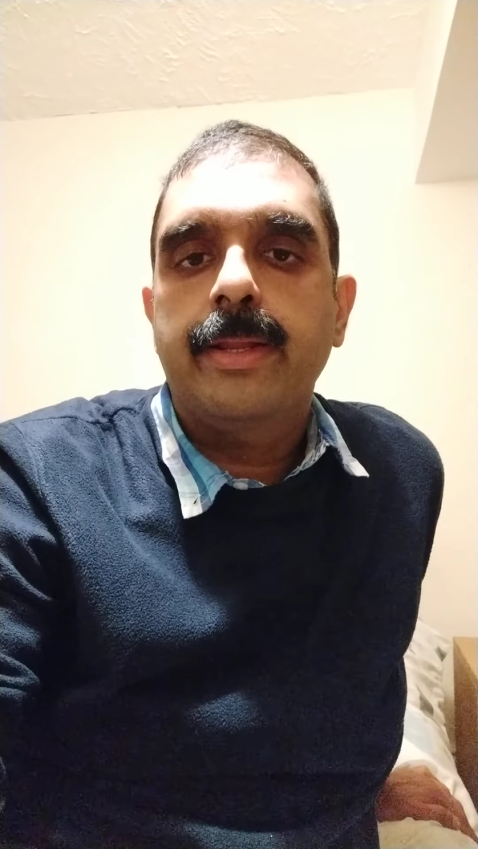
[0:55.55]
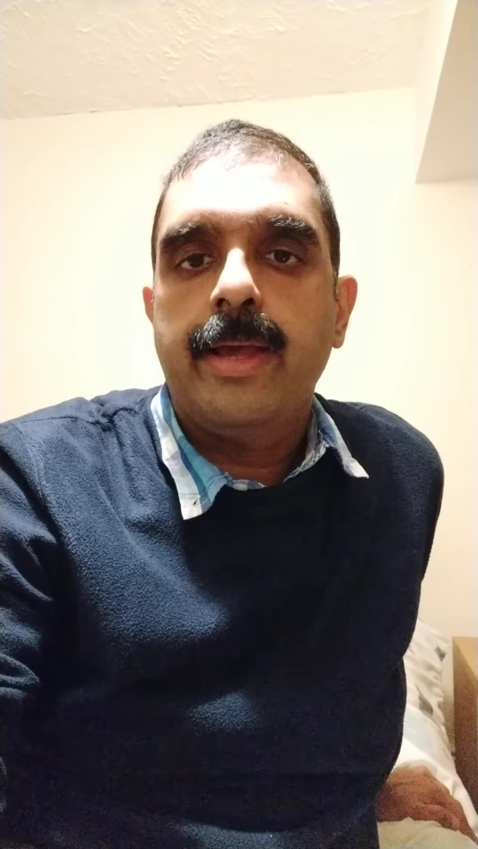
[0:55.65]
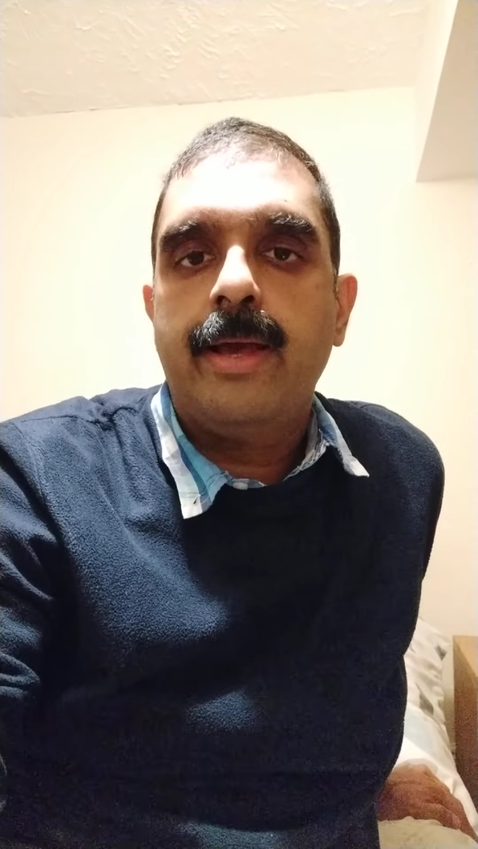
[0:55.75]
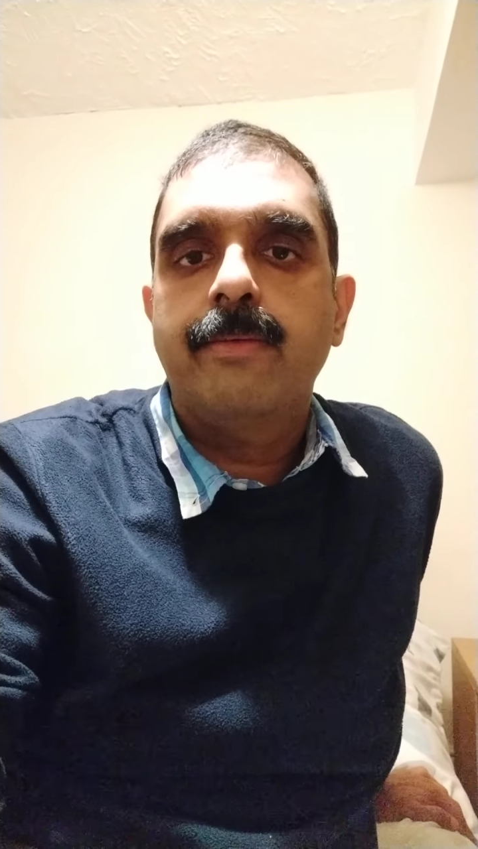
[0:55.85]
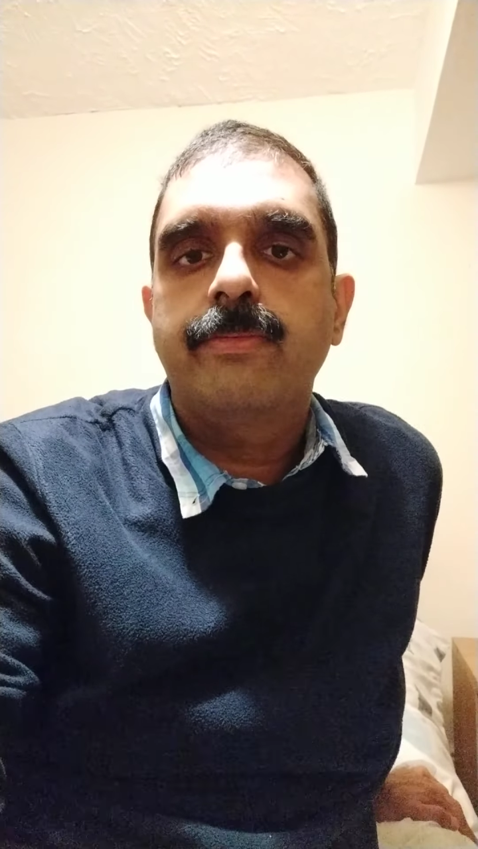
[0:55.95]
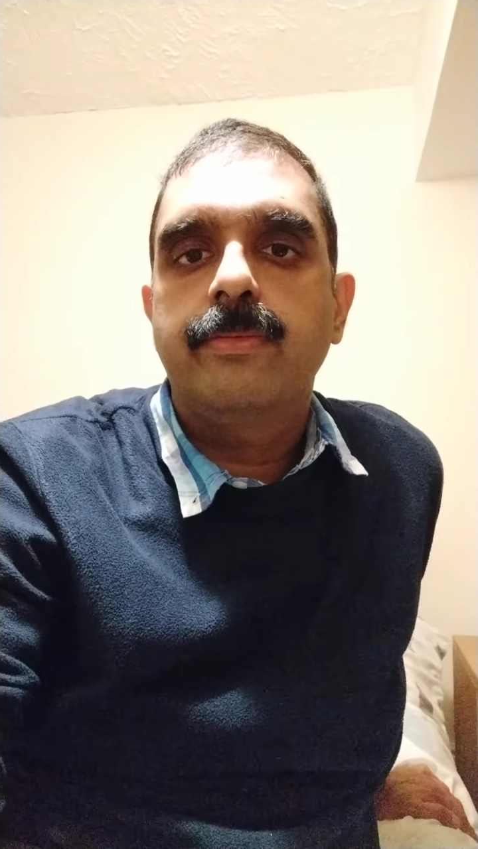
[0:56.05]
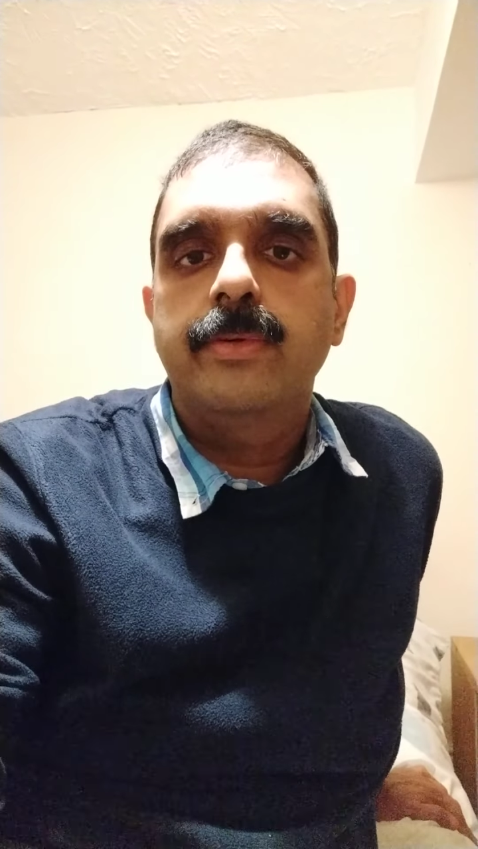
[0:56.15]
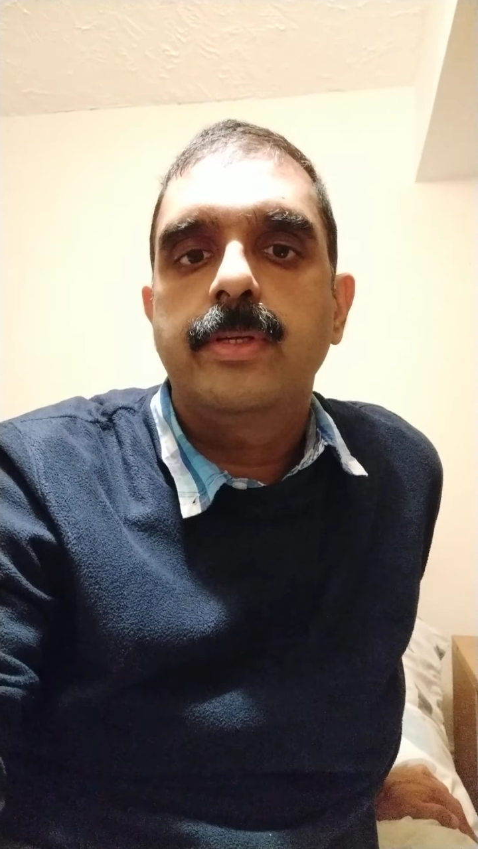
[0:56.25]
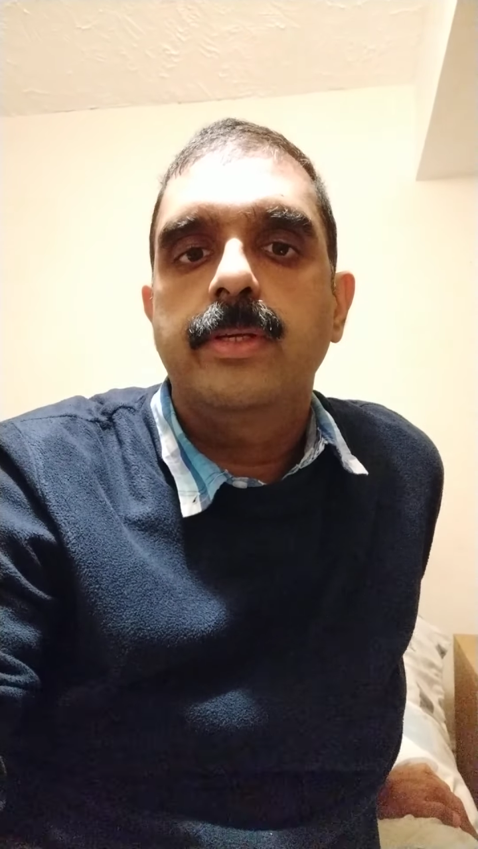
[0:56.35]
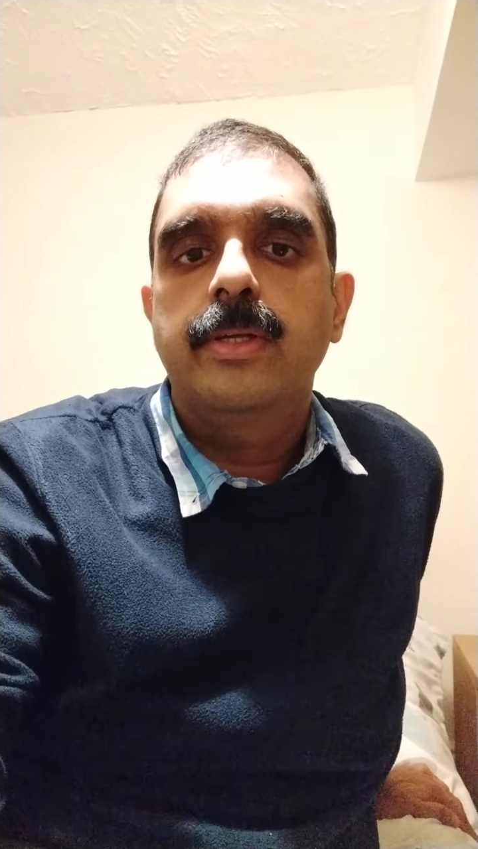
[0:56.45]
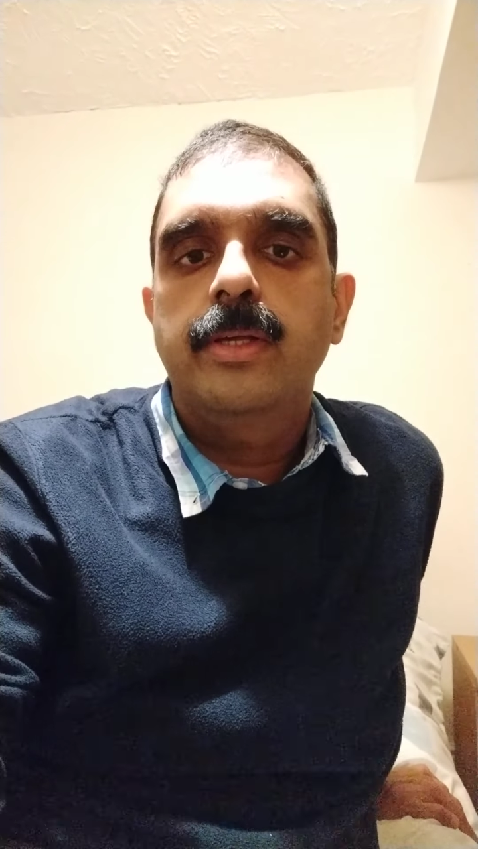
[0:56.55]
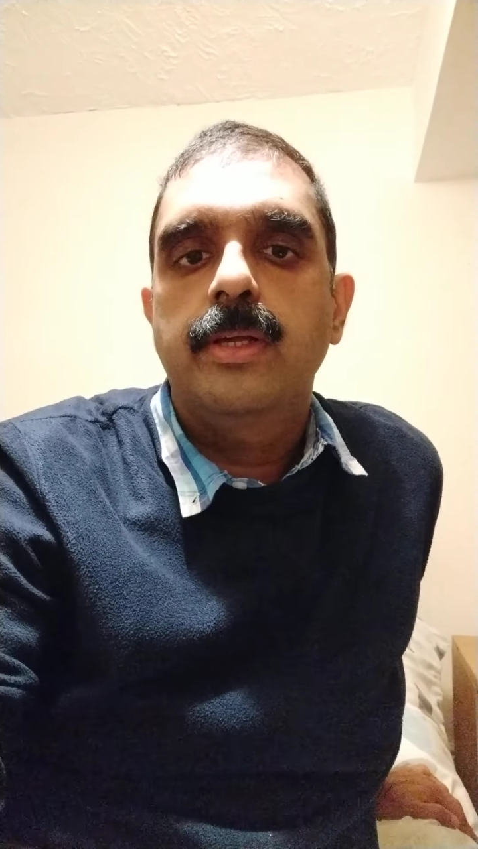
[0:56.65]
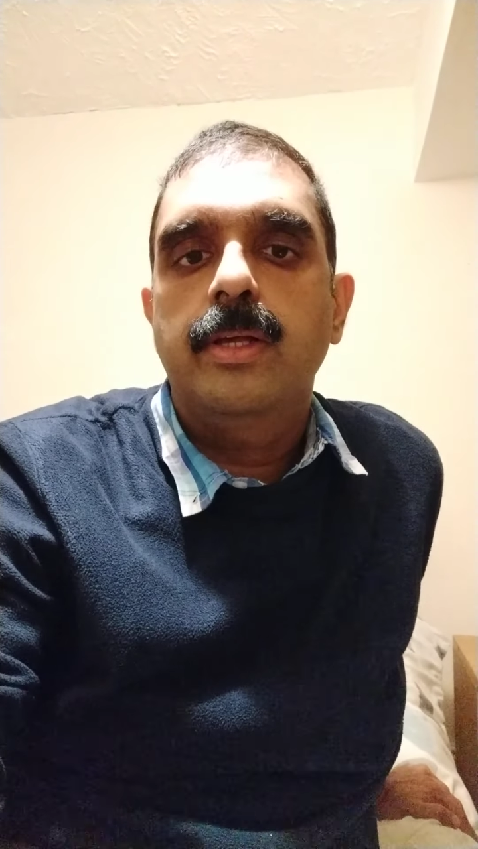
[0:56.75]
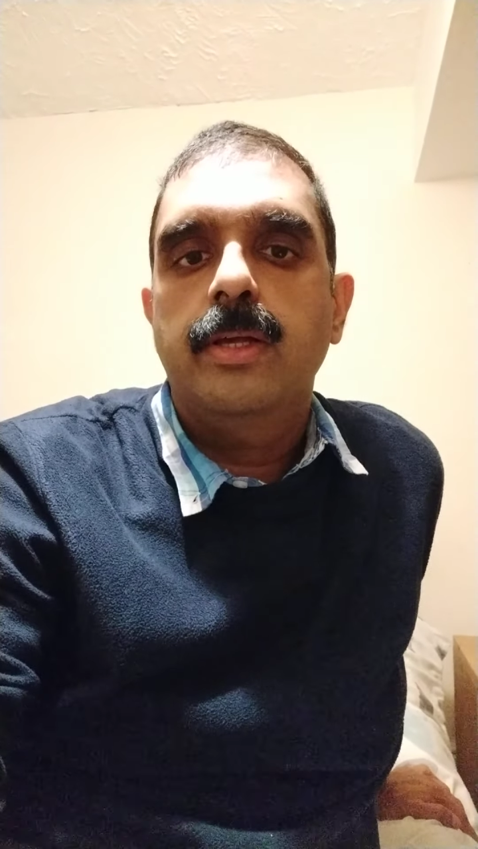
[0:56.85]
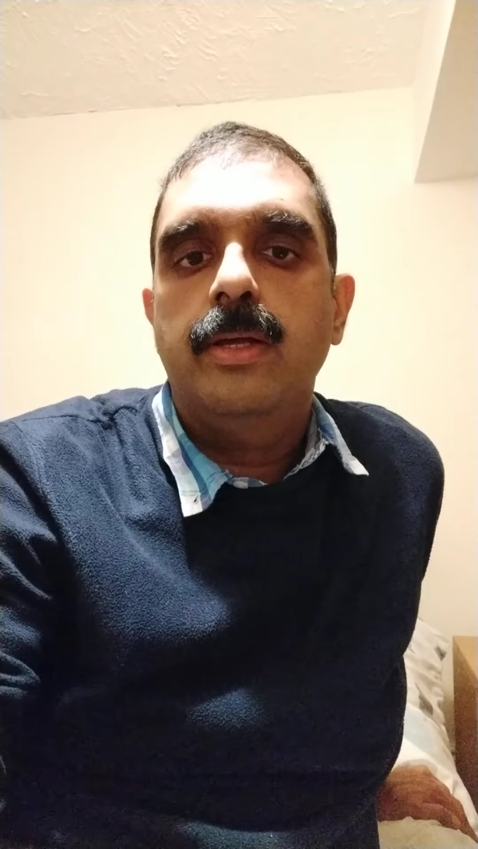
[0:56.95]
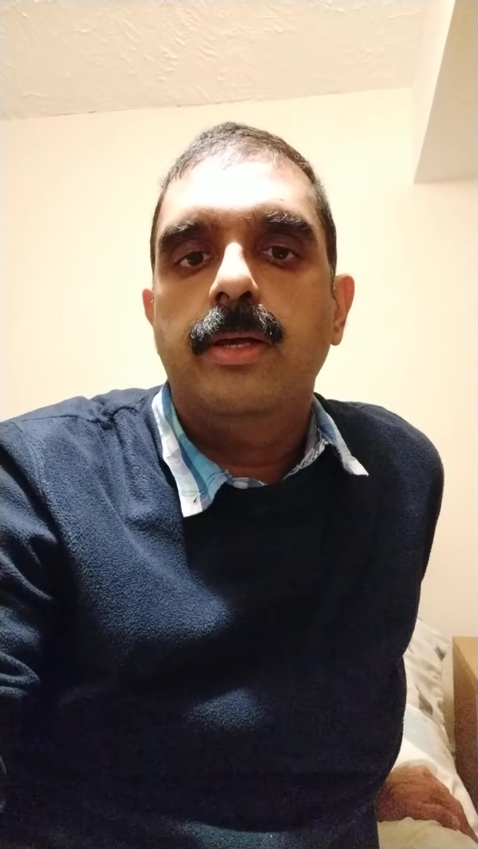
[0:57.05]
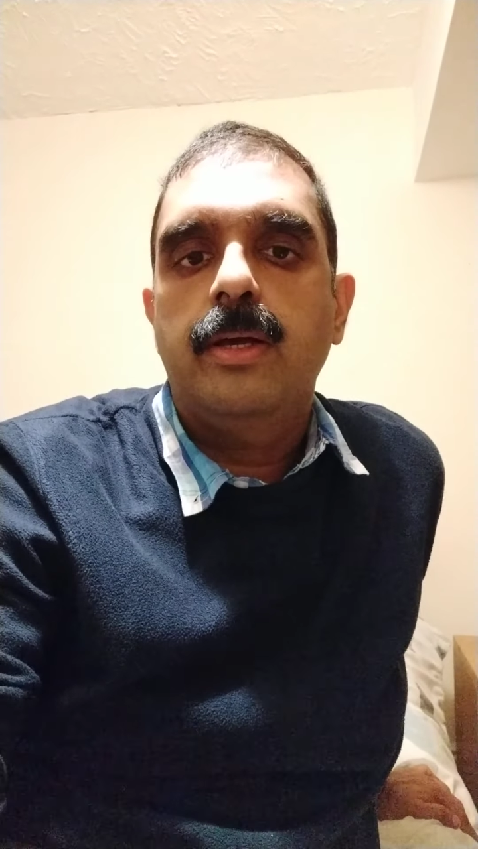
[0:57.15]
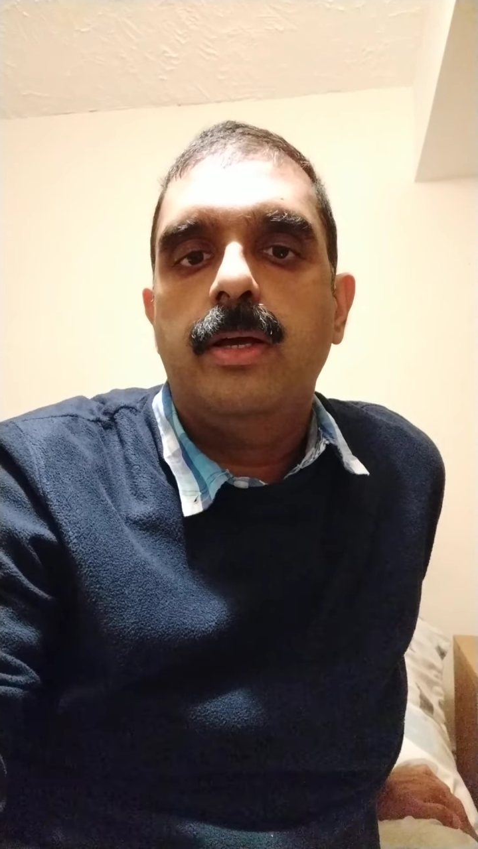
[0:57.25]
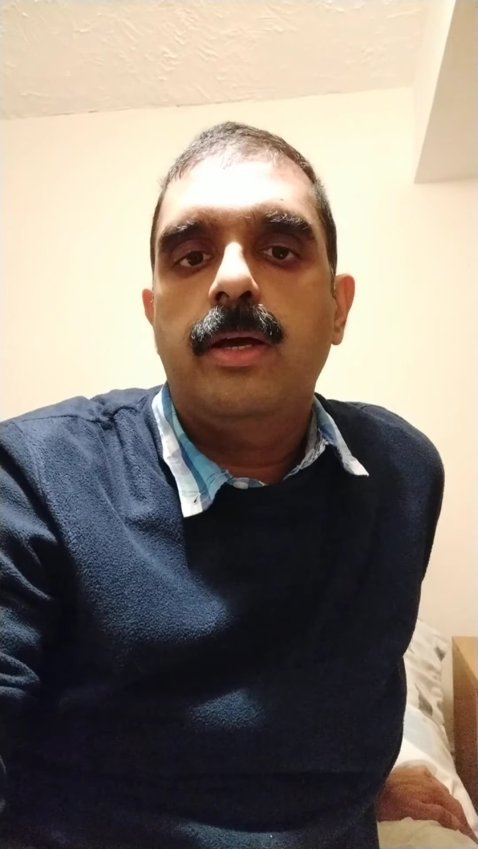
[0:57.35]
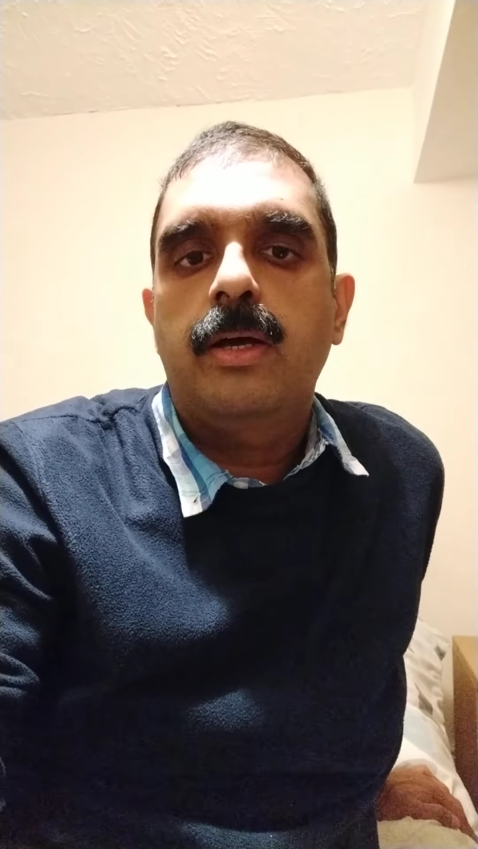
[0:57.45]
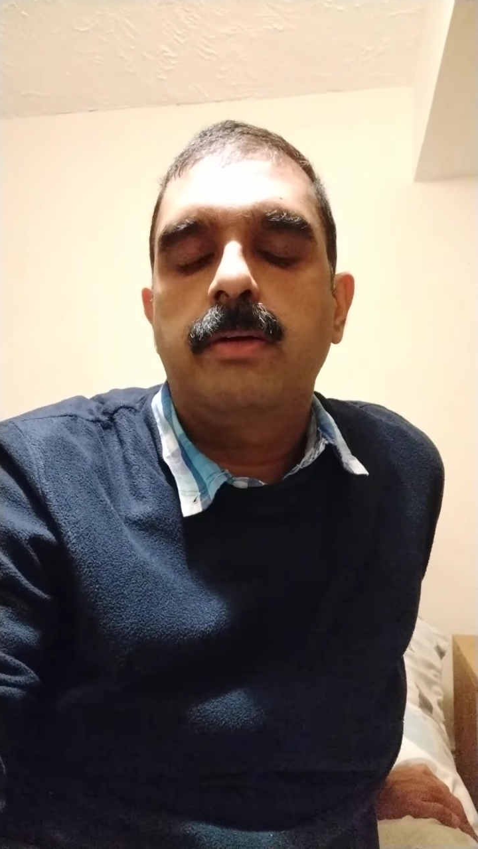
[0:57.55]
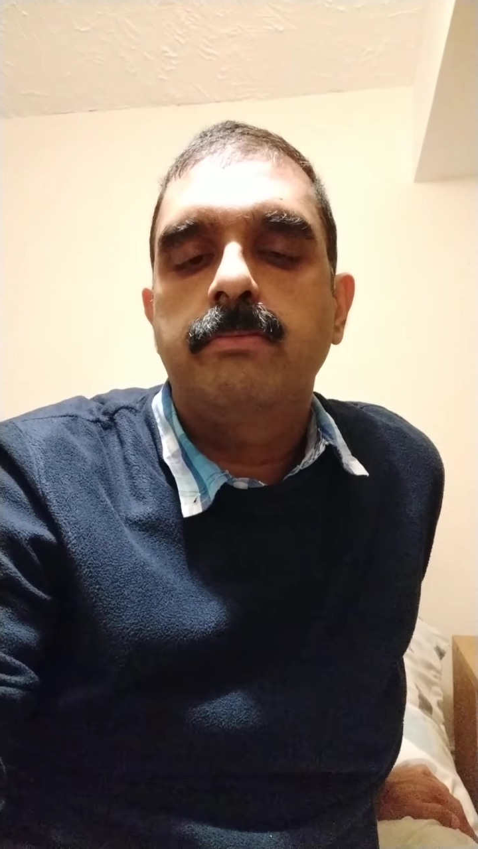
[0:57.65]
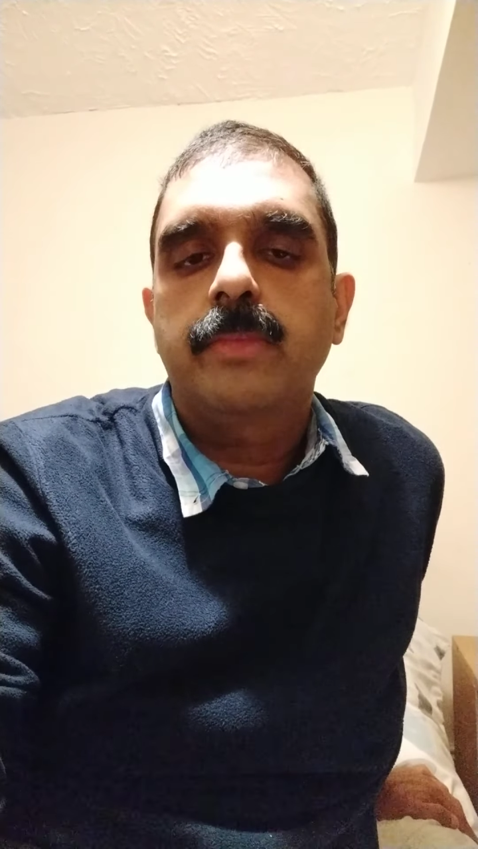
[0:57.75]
have a